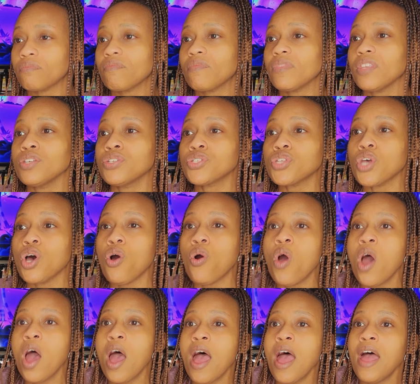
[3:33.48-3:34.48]

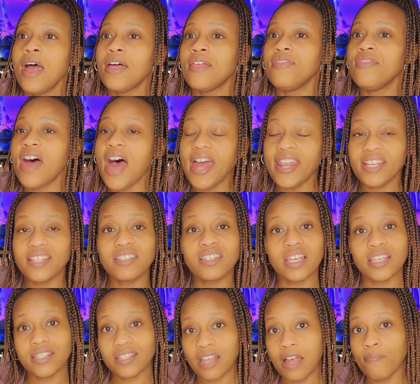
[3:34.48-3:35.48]
So that is
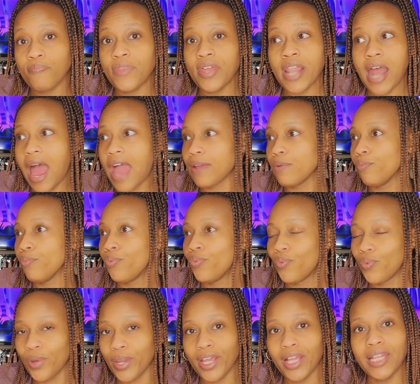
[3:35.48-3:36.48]
just something I am
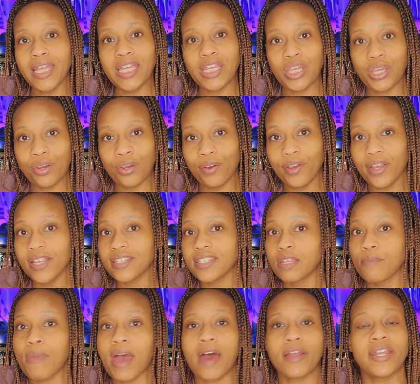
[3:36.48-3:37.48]
really curious
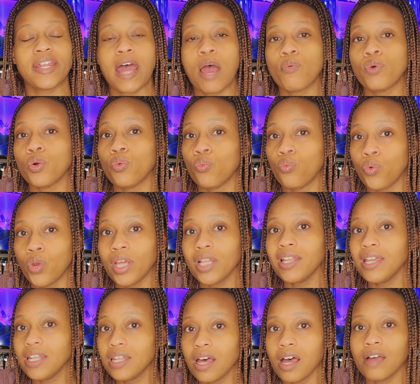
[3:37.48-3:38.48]
about, and I would
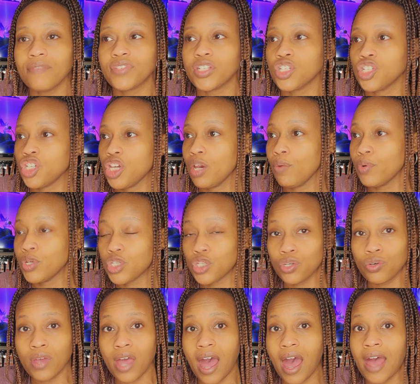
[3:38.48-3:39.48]
really love to share with
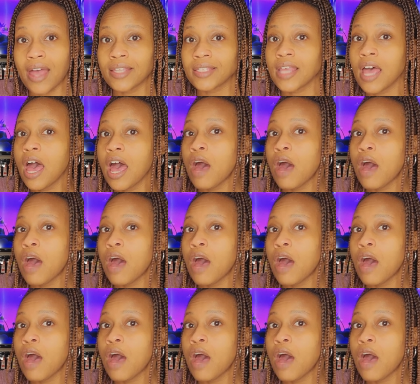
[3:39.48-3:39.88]
you guys.